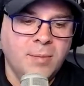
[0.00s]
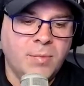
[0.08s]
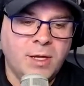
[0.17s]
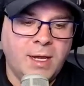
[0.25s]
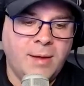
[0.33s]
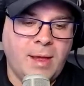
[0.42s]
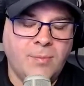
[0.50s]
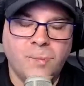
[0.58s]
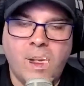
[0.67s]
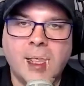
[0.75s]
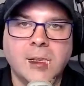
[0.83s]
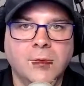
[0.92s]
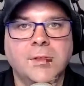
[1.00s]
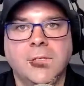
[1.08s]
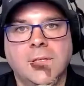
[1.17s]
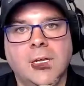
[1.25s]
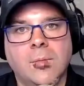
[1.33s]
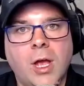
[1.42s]
I'm tracking with
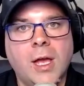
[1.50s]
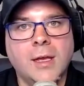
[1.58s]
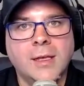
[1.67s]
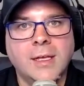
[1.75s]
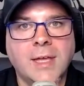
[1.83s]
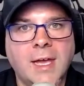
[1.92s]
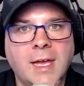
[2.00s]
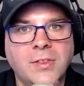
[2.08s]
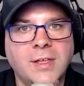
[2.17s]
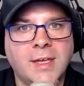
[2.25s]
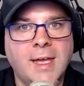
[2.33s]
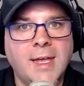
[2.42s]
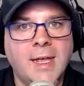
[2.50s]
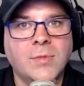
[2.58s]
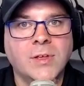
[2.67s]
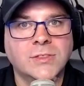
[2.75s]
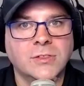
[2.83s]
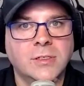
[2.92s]
you there, Brock. I think I am
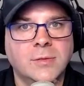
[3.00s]
concerned